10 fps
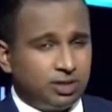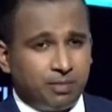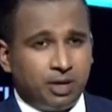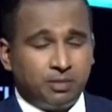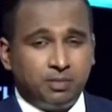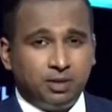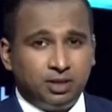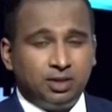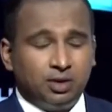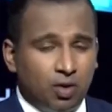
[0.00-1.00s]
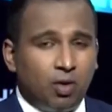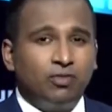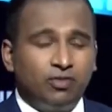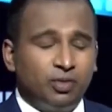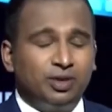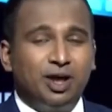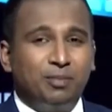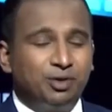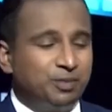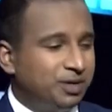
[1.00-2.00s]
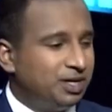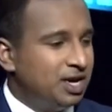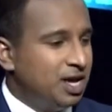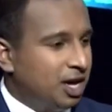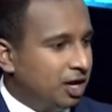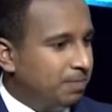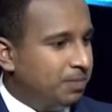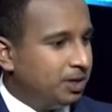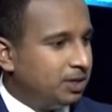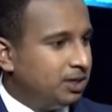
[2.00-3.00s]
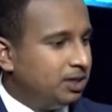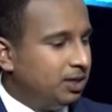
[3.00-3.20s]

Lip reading: I might be off on the number a bit, but